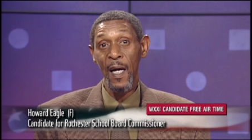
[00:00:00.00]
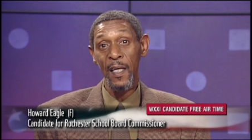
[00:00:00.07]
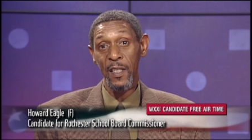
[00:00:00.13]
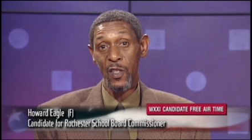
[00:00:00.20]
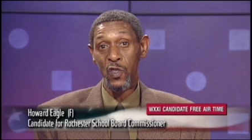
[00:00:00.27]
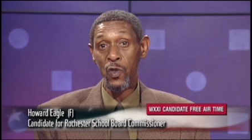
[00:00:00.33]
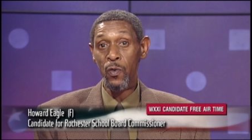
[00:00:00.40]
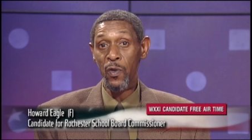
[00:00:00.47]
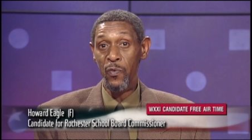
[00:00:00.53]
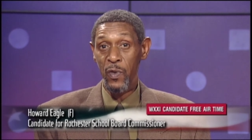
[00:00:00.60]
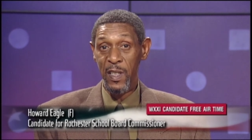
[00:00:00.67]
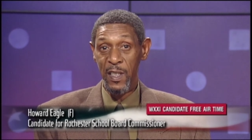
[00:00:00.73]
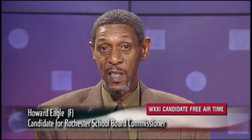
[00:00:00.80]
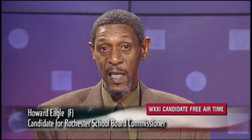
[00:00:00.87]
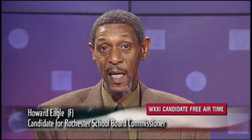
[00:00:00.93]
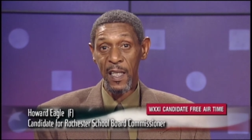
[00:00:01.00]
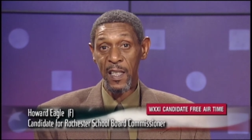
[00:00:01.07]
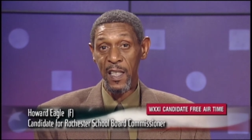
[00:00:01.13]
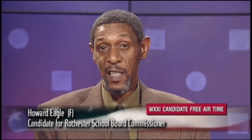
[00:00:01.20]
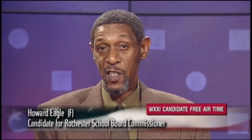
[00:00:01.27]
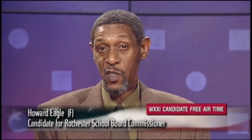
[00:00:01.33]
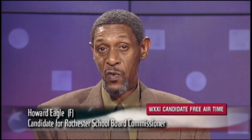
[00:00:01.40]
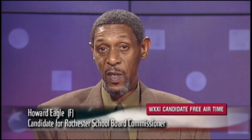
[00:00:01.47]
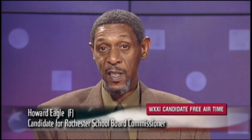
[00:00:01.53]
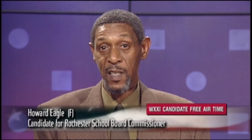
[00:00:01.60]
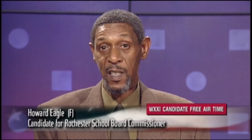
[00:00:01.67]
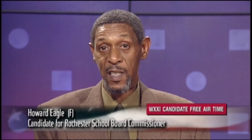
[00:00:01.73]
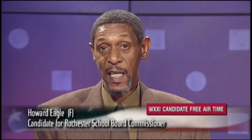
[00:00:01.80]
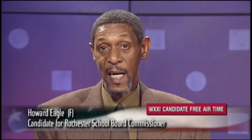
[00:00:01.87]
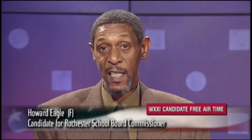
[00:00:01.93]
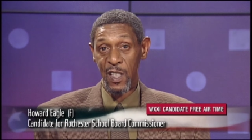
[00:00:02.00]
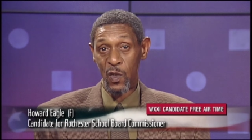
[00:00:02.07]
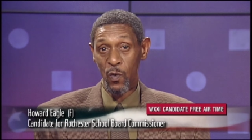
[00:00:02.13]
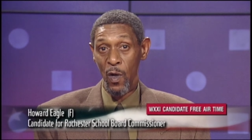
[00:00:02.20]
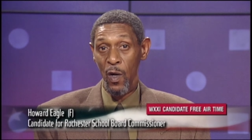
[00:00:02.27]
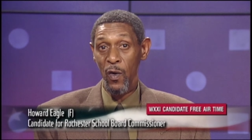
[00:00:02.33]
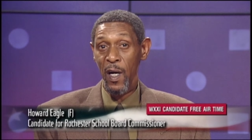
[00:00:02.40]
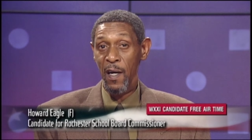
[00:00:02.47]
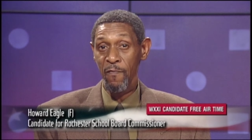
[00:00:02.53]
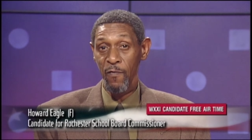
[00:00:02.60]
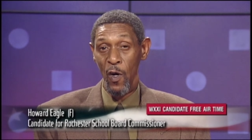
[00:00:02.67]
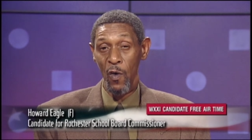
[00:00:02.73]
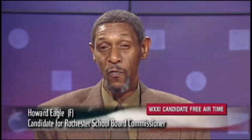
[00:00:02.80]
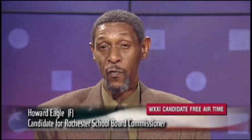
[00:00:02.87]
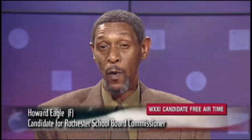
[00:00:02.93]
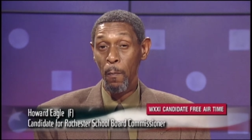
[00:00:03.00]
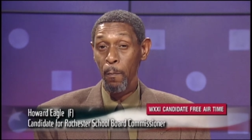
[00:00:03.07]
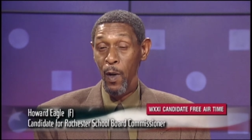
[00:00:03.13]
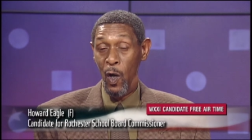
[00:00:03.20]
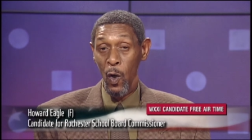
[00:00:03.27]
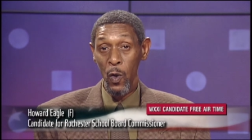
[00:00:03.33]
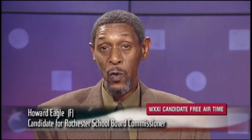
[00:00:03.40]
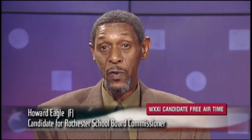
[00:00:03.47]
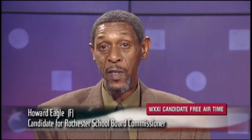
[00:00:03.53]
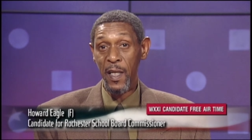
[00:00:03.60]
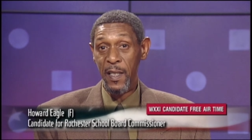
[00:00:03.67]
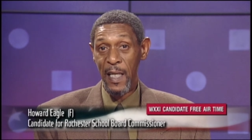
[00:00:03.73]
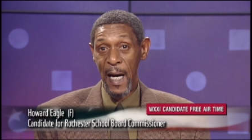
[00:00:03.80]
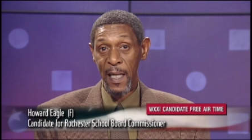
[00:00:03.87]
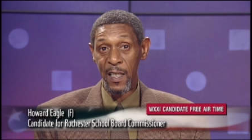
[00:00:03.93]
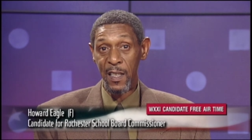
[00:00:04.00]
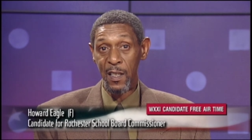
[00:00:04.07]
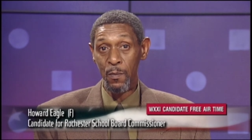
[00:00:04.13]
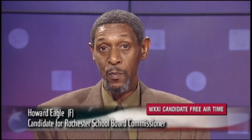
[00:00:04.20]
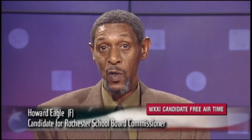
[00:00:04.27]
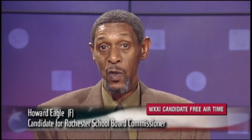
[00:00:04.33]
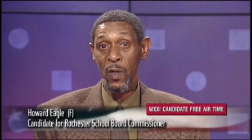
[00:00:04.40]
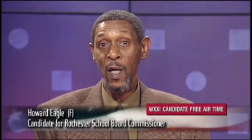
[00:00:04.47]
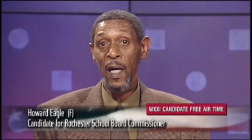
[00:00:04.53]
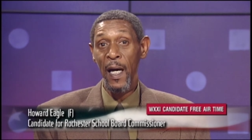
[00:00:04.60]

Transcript: that you will reject the entrenched status quo and vote for bold, knowledgeable,